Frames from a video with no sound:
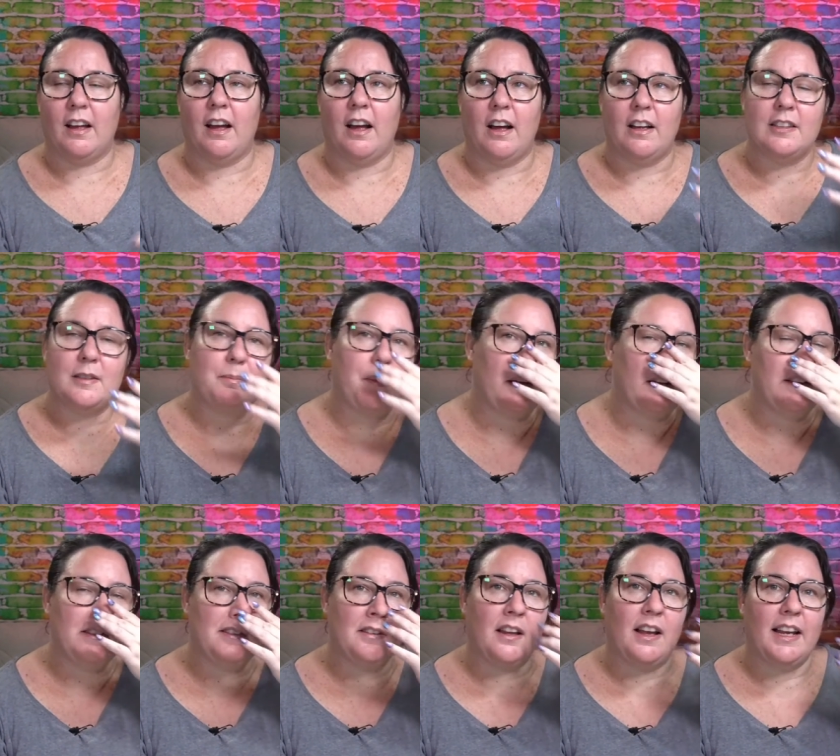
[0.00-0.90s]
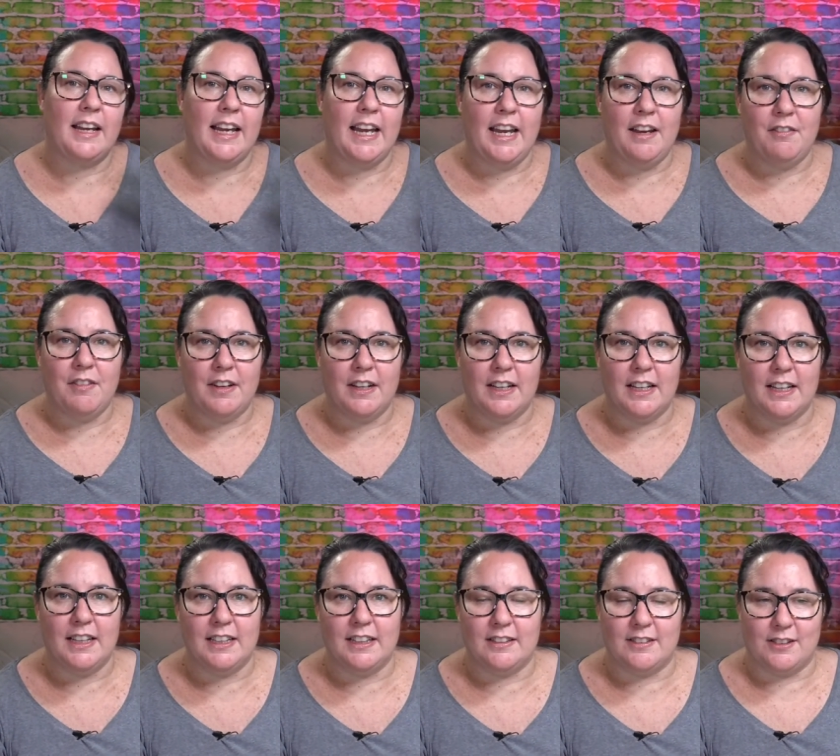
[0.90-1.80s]
I suppose like
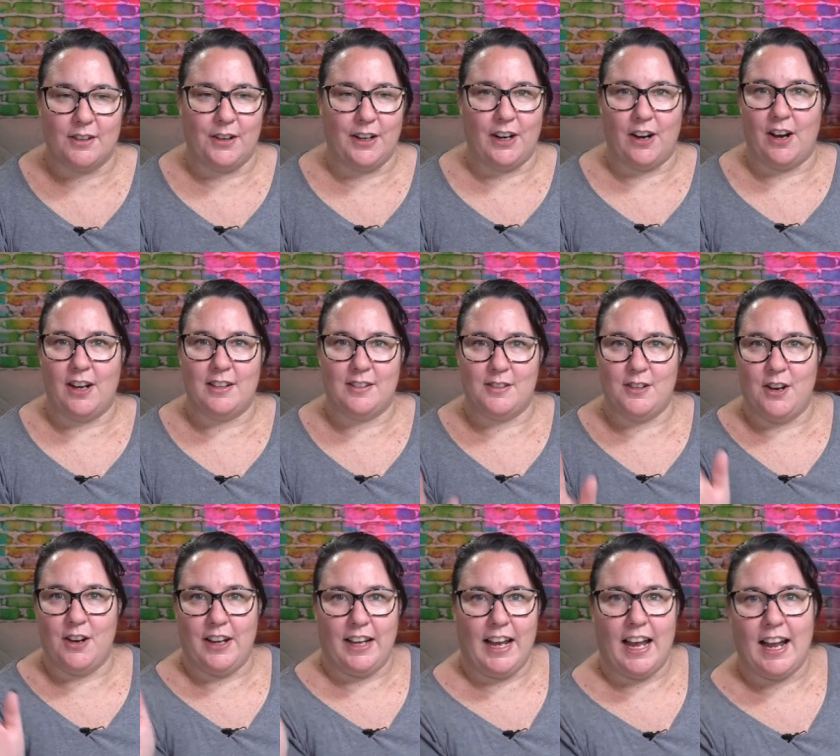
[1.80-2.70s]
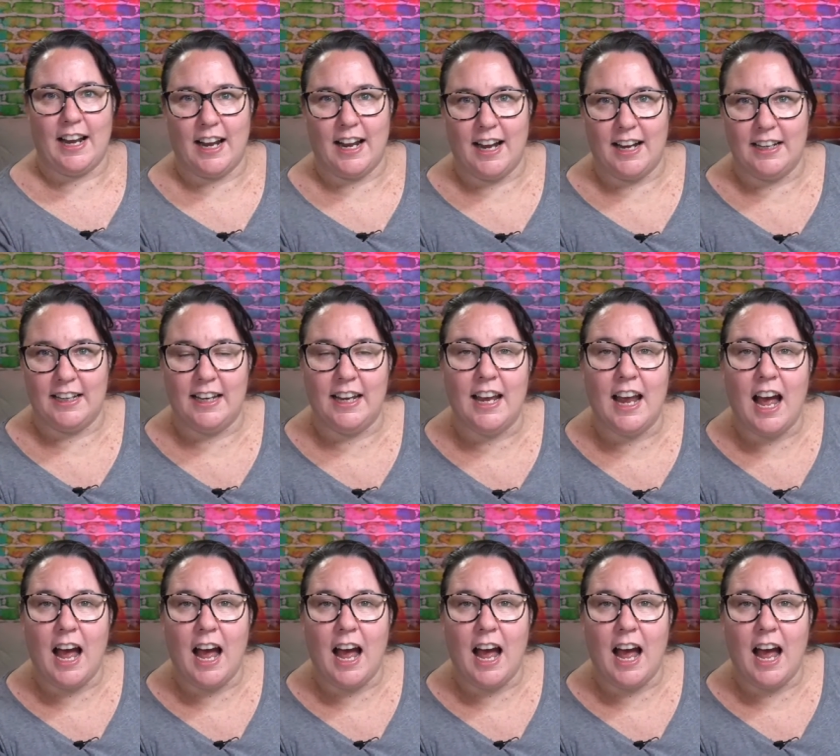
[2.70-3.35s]
even sorry guys, nerding out hard here.